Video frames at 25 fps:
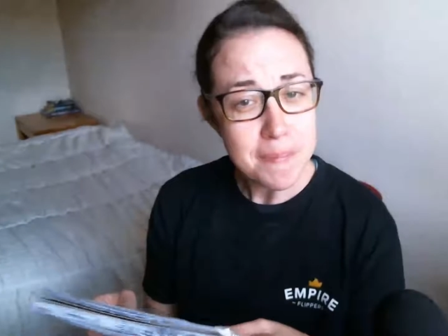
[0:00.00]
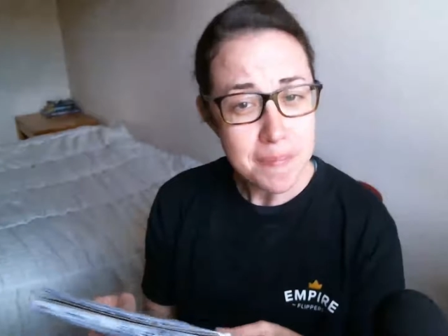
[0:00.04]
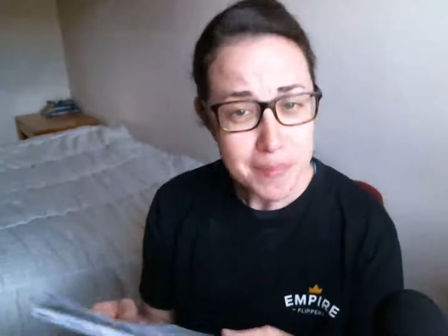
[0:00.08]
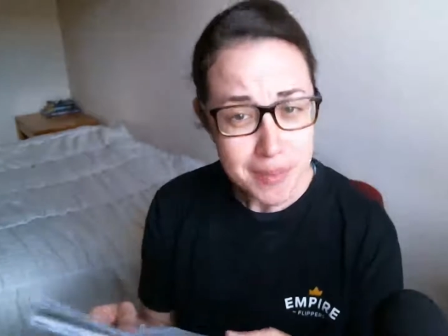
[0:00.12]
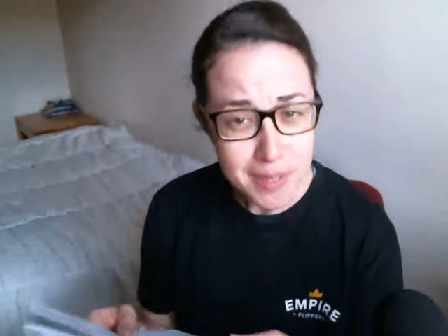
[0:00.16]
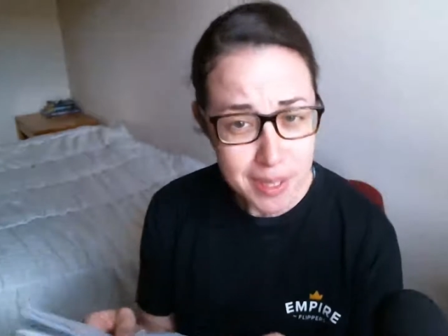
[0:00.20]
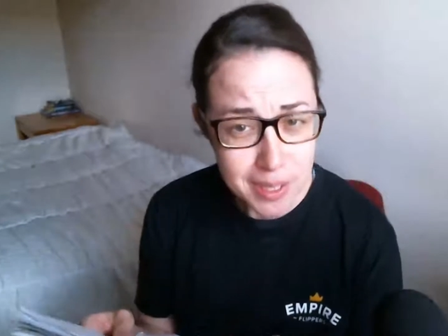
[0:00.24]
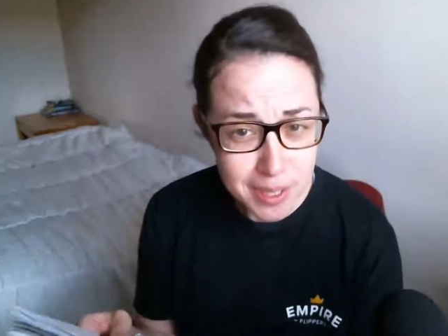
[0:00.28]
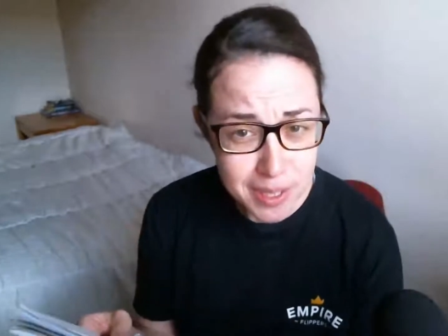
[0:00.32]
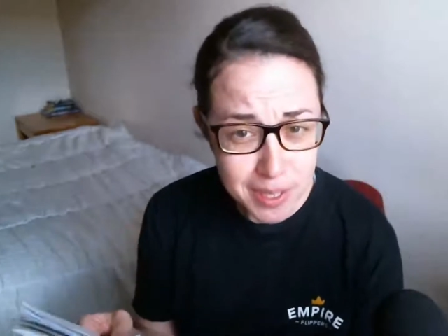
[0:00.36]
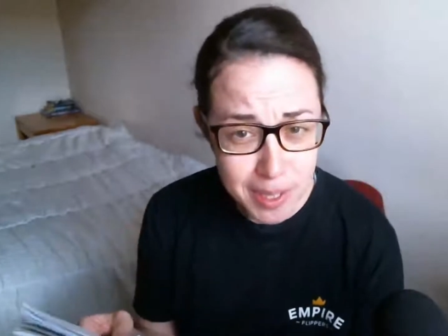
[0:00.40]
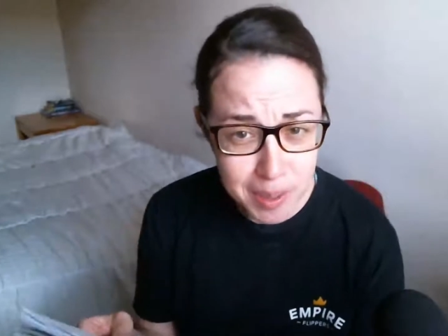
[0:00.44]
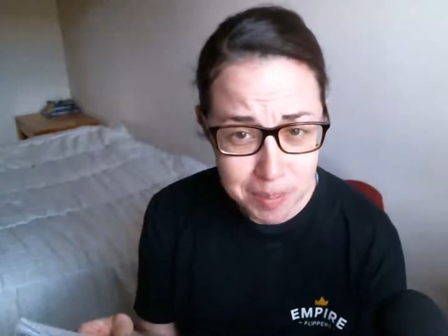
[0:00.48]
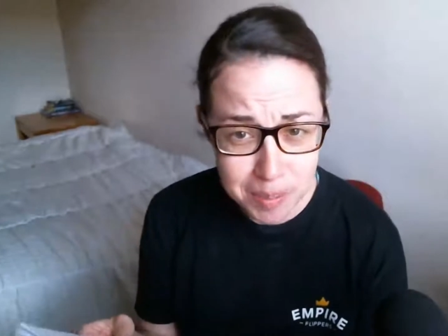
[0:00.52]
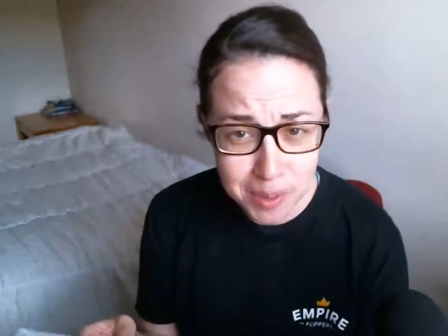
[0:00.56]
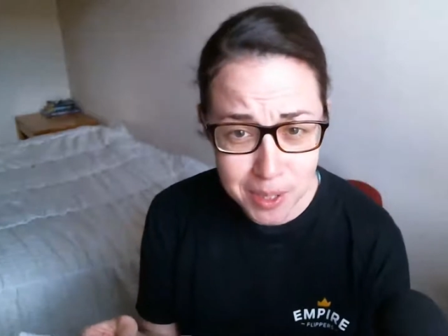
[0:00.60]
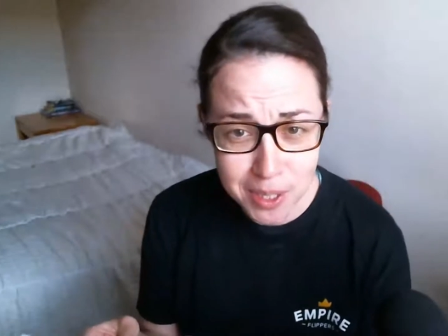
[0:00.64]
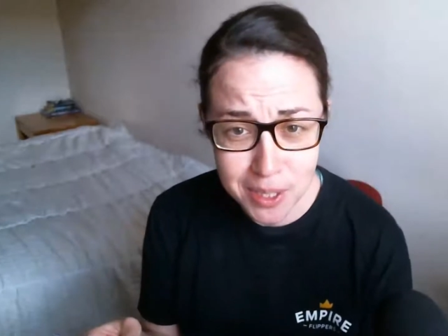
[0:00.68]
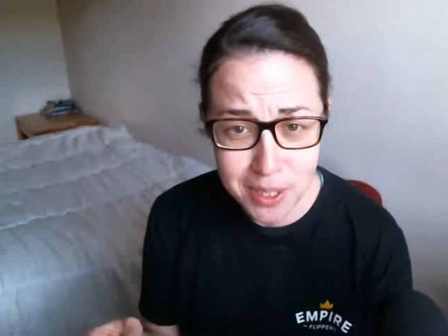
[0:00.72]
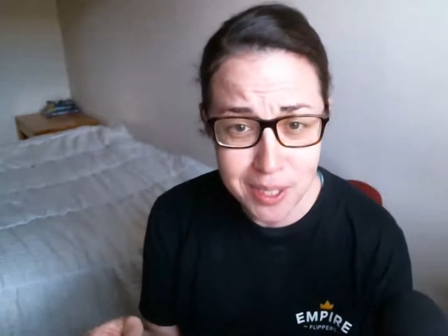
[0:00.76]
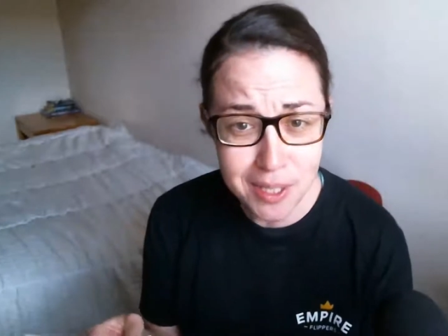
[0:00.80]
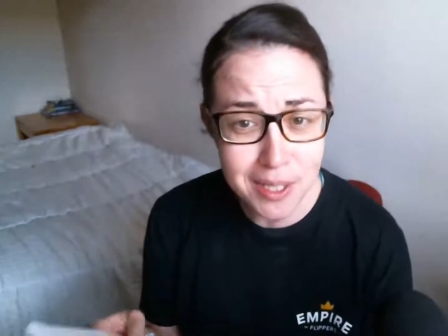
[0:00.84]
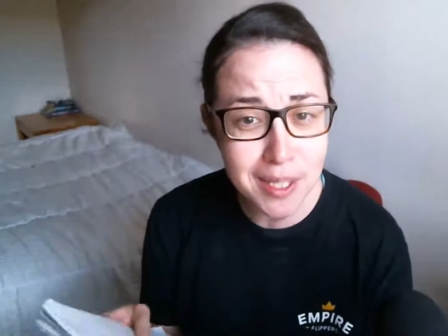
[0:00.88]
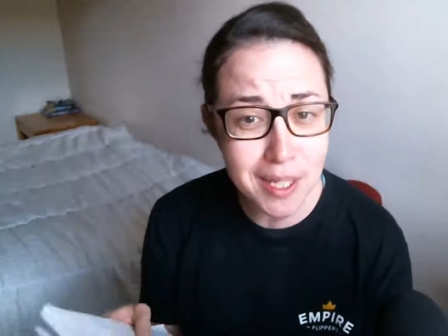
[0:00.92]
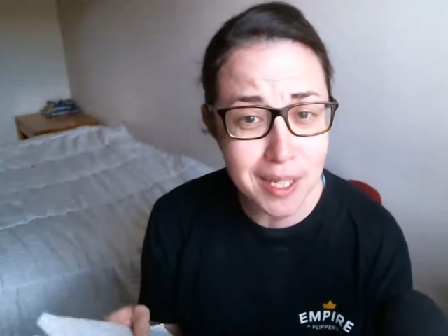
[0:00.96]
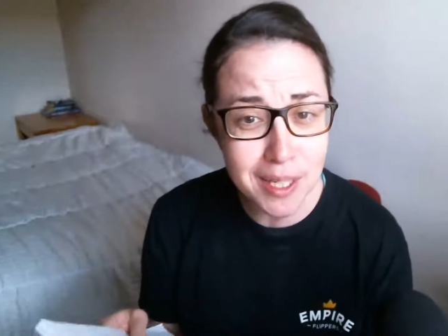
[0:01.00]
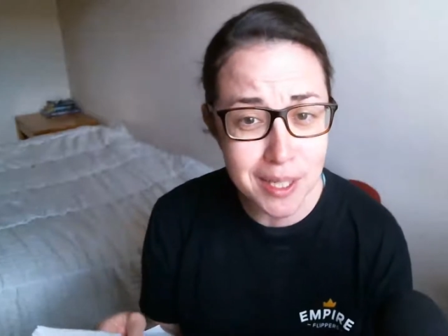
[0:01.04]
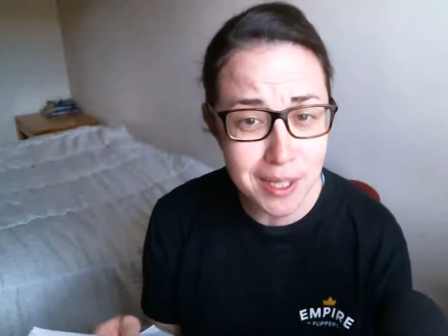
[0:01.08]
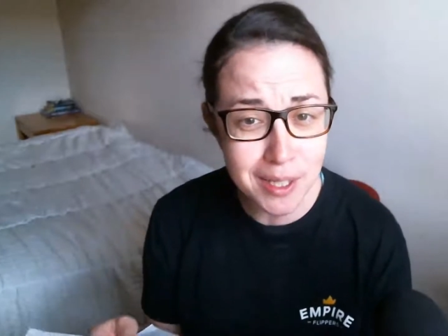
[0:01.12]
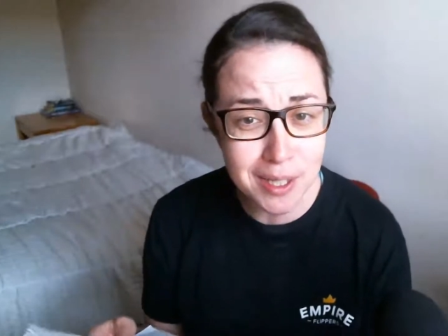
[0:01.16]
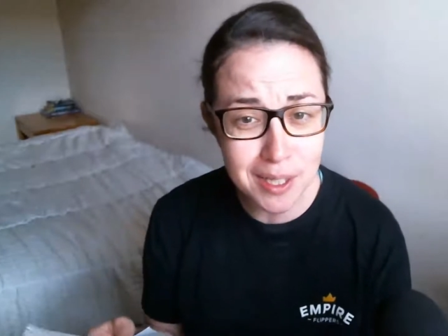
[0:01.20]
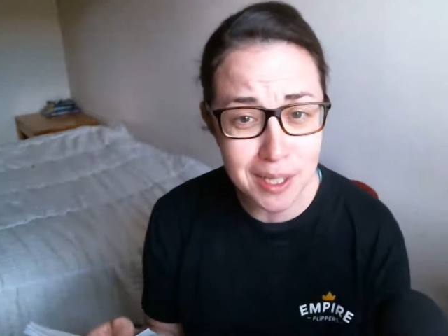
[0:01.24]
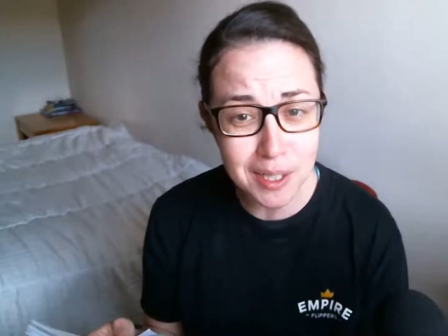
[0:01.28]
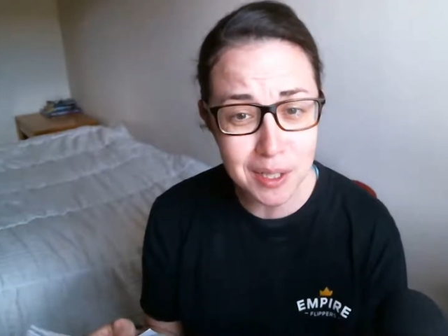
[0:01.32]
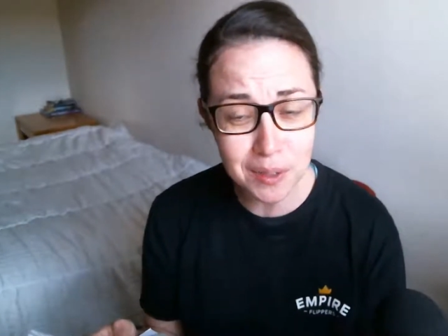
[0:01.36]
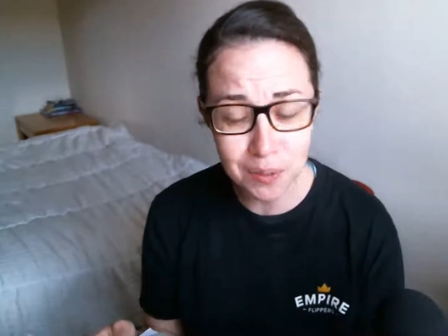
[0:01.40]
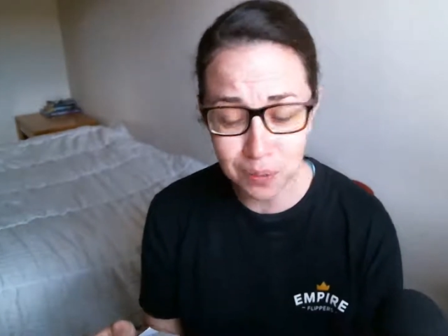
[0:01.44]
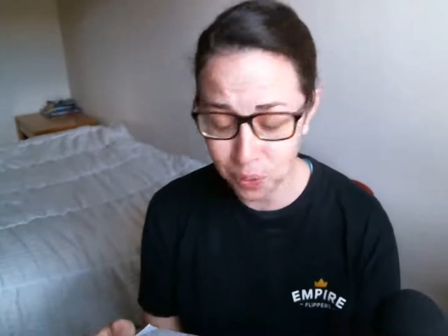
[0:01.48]
some
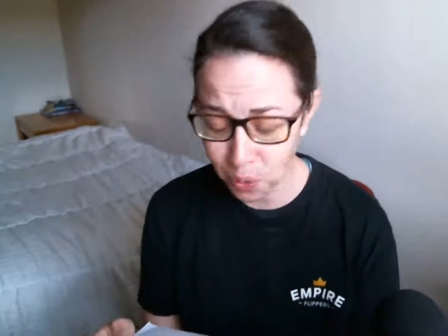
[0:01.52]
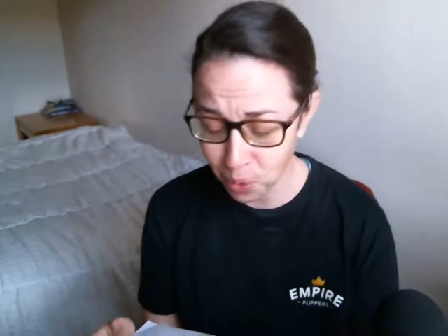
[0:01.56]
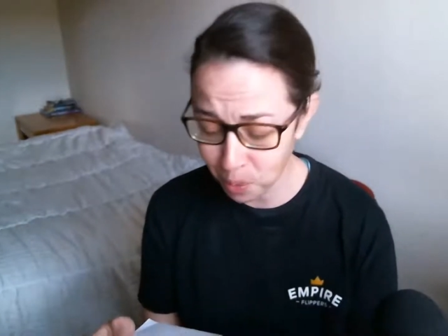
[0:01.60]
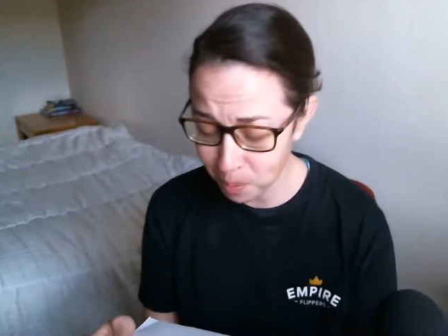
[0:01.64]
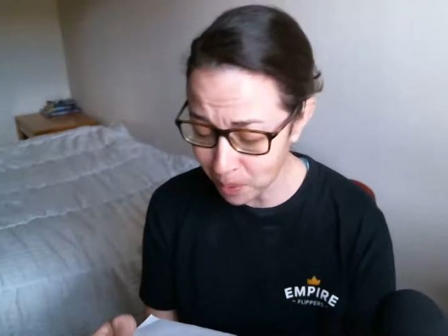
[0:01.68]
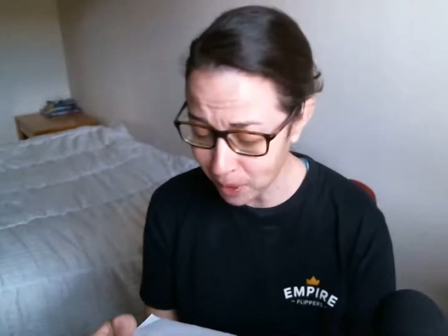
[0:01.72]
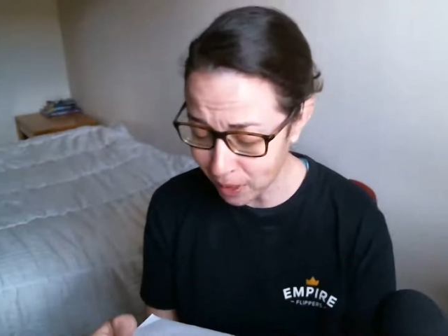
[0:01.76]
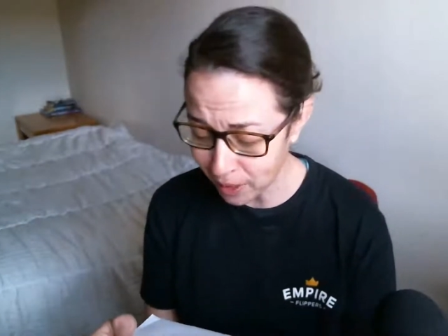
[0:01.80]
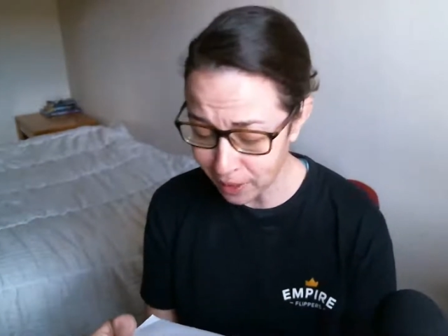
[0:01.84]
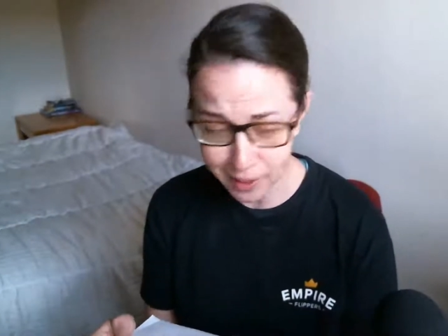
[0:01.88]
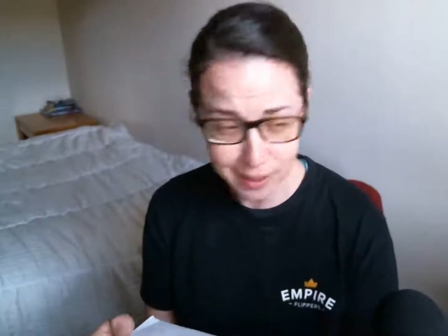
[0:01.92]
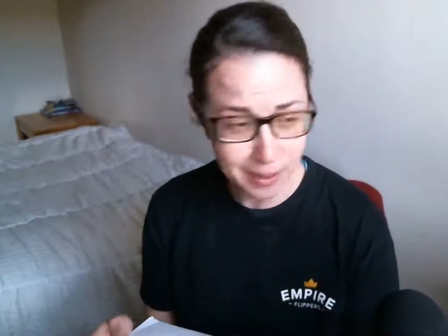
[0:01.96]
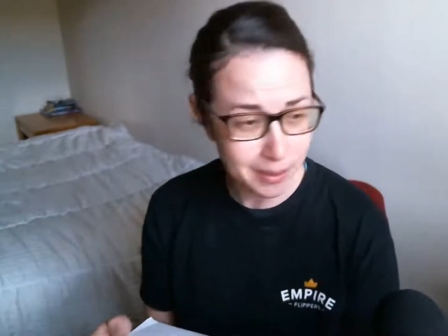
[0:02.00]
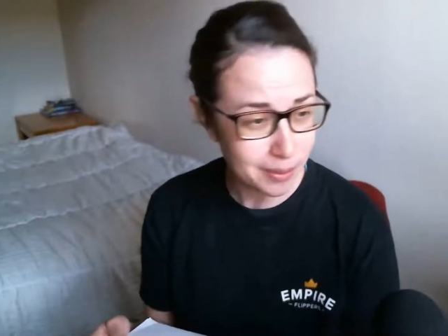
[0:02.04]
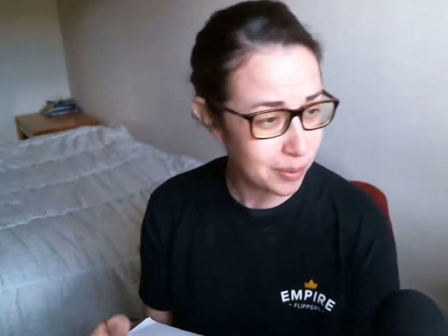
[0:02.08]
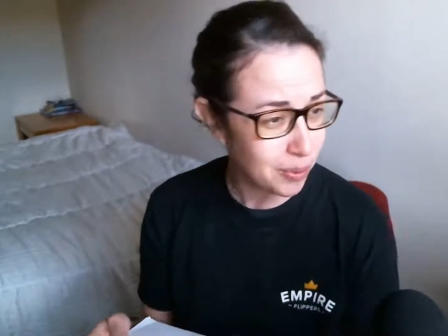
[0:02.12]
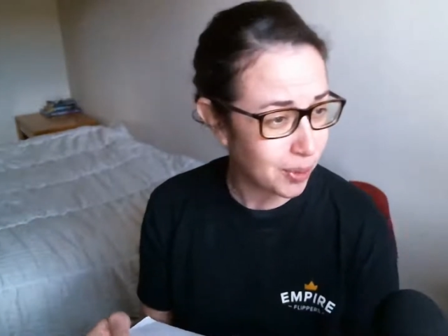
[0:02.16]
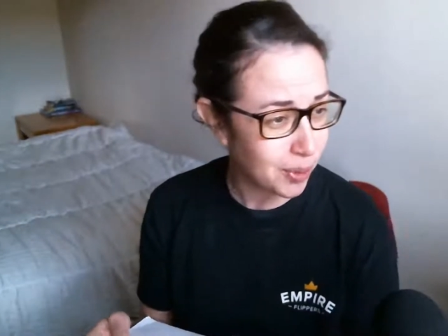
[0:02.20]
statistics for my,